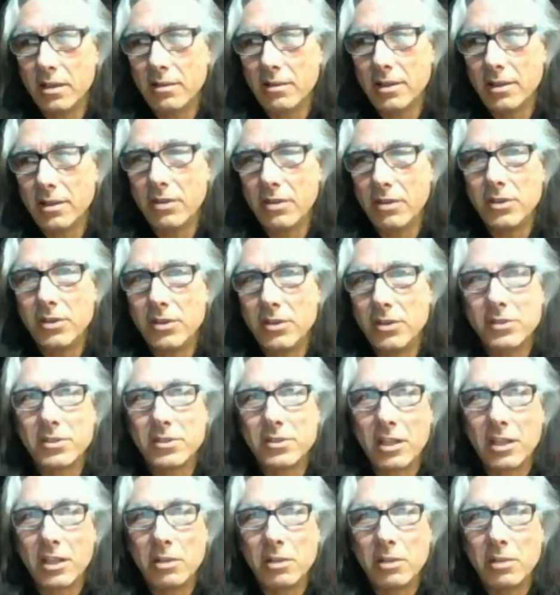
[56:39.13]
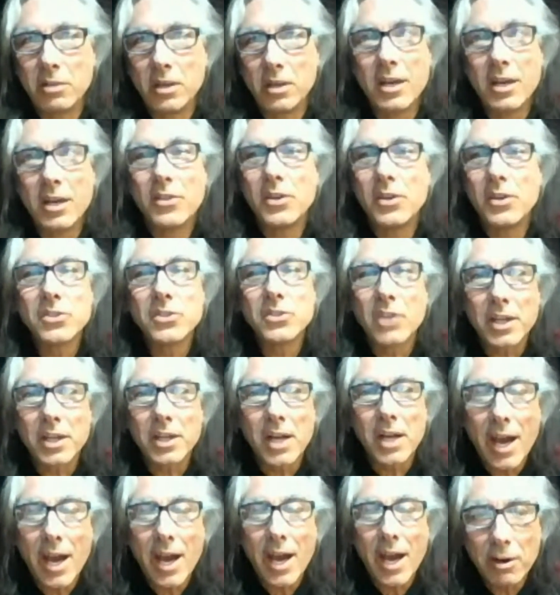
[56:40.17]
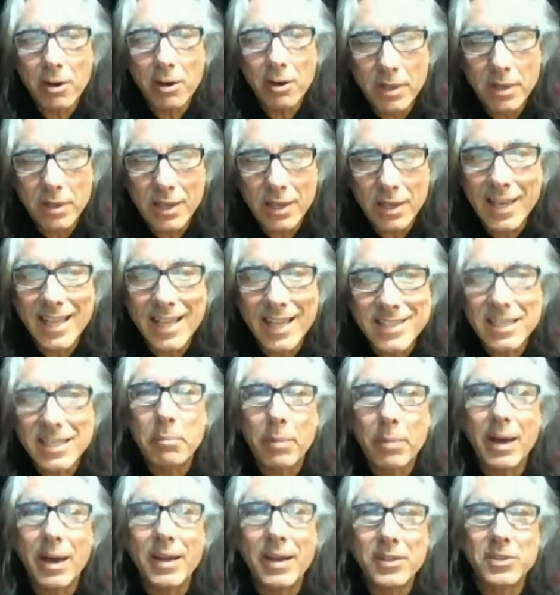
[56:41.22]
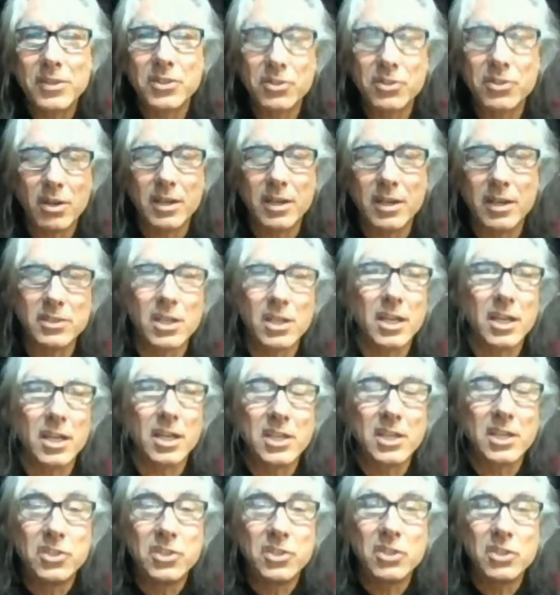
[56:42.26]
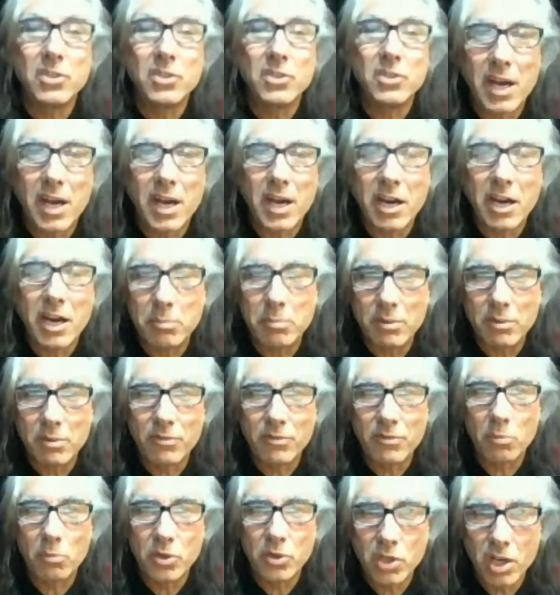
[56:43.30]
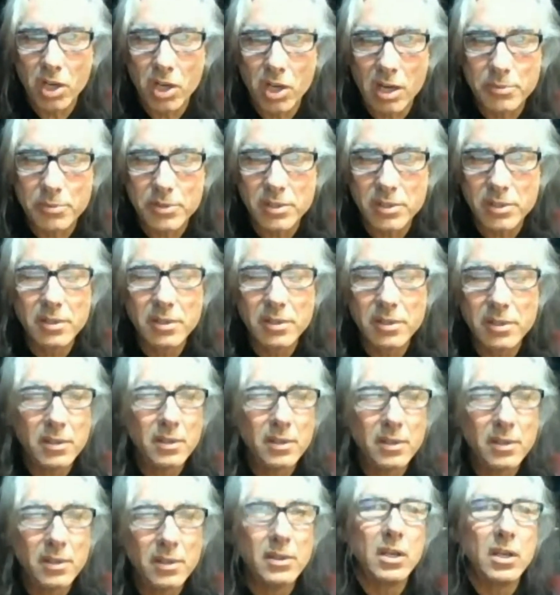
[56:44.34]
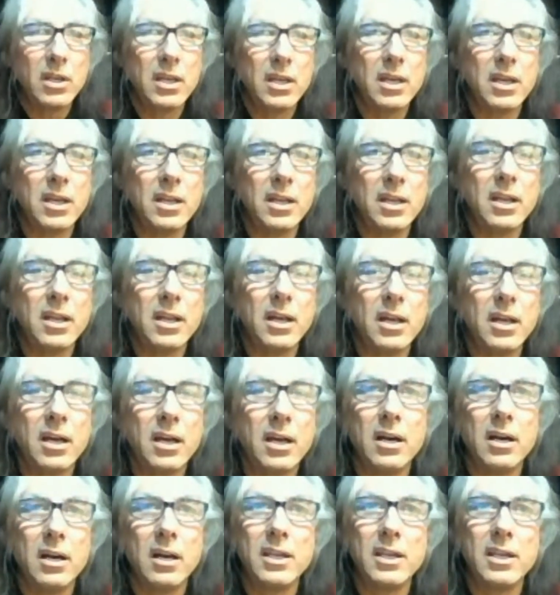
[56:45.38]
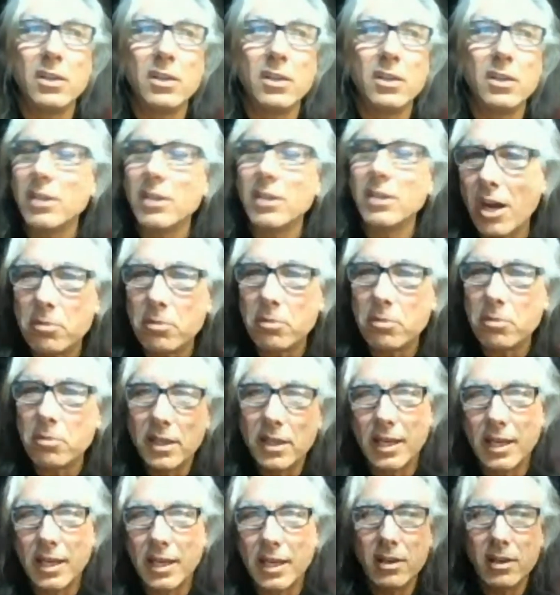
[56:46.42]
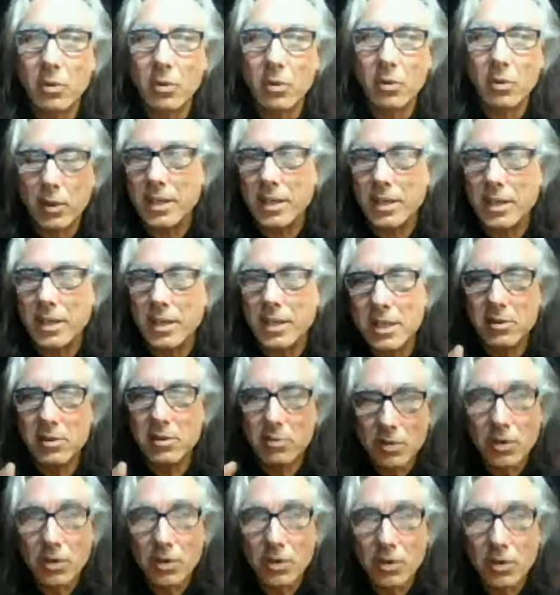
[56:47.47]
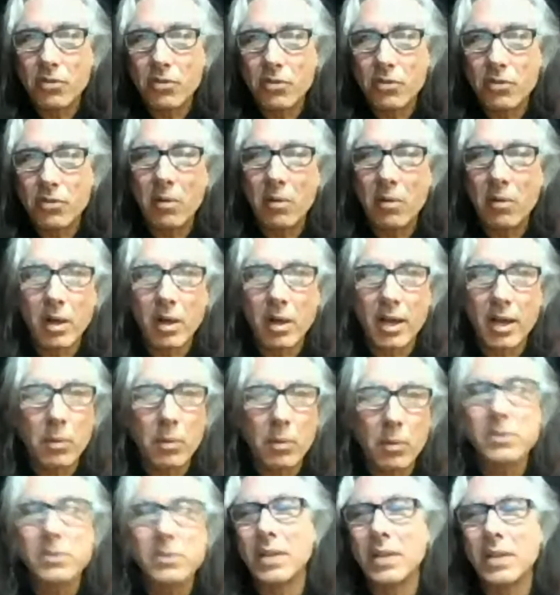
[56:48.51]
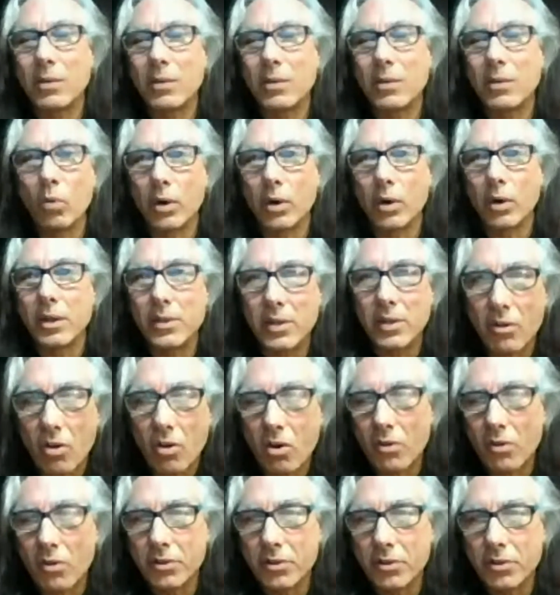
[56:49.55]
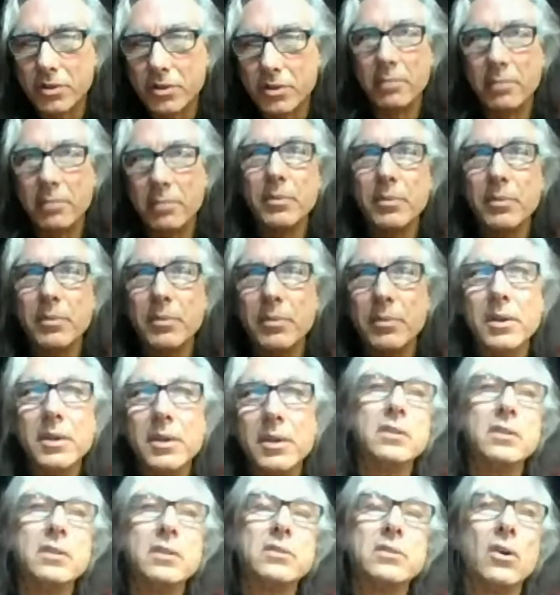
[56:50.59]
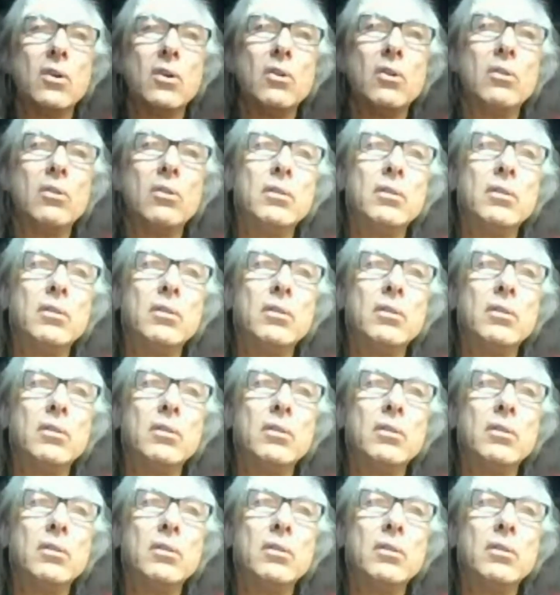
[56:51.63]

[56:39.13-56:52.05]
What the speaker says: here he is telling me that he's not going to hire me unless I buy this truck. He's not going to continue to hire me for more jobs. And he only hired me when he needed a drywall. I wasn't working there all the time. So,